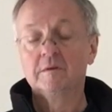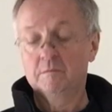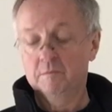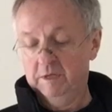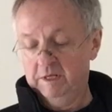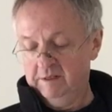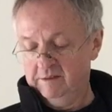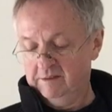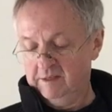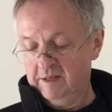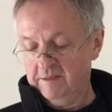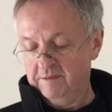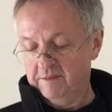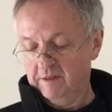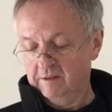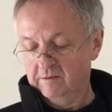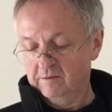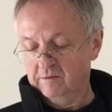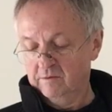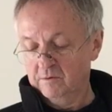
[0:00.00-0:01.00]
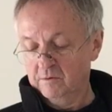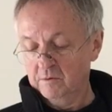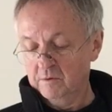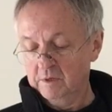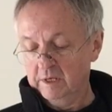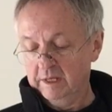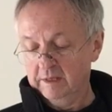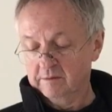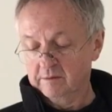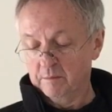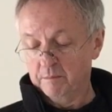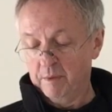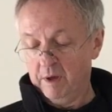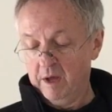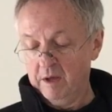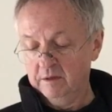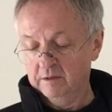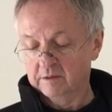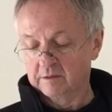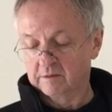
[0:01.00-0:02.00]
When he said this, all his
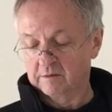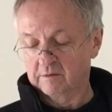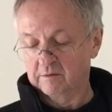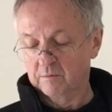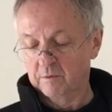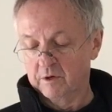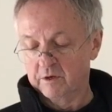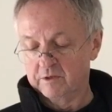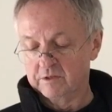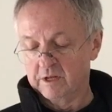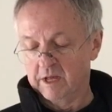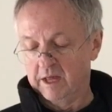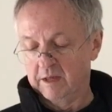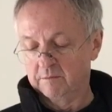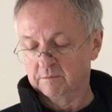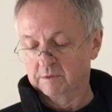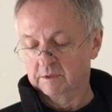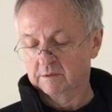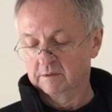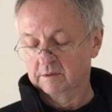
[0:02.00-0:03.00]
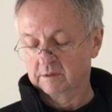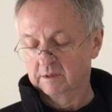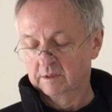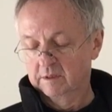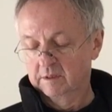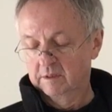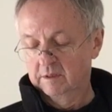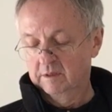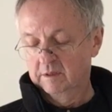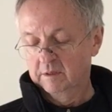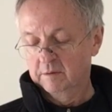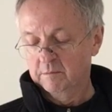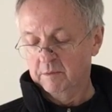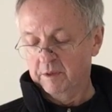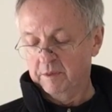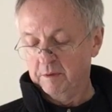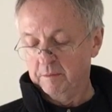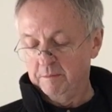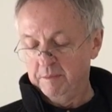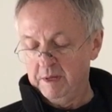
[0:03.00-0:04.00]
opponents were ashamed,
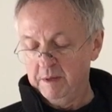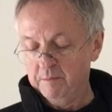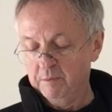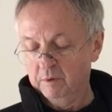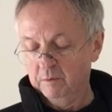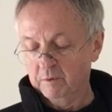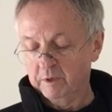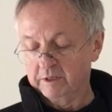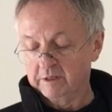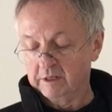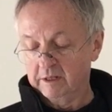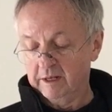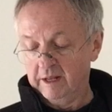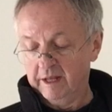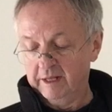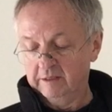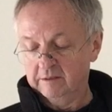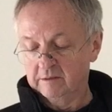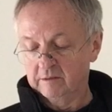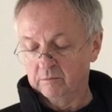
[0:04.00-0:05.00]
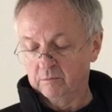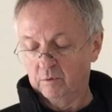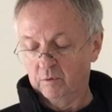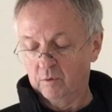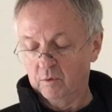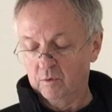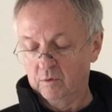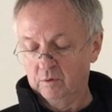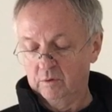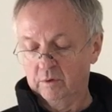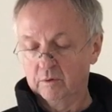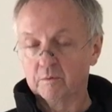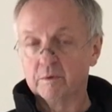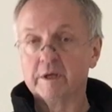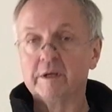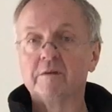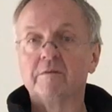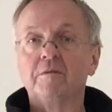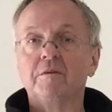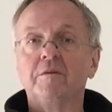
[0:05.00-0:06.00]
but the people were delighted with all the
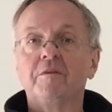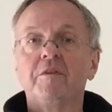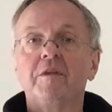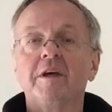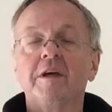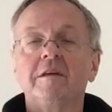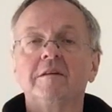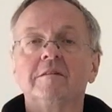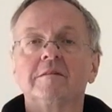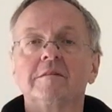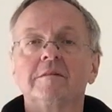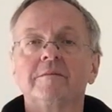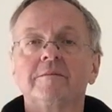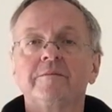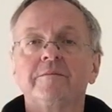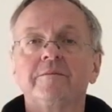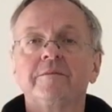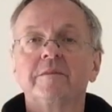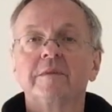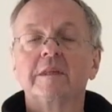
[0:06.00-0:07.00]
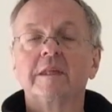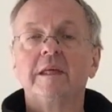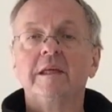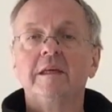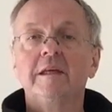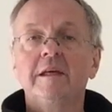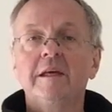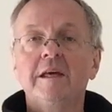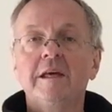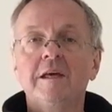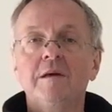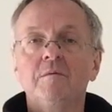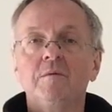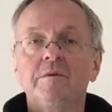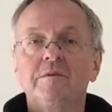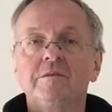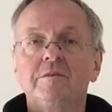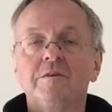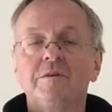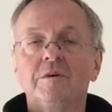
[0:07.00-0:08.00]
wonderful things he
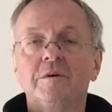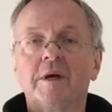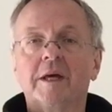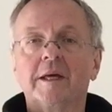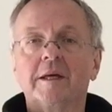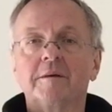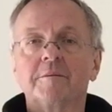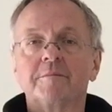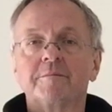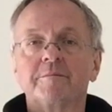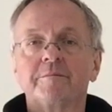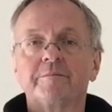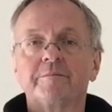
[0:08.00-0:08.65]
was doing.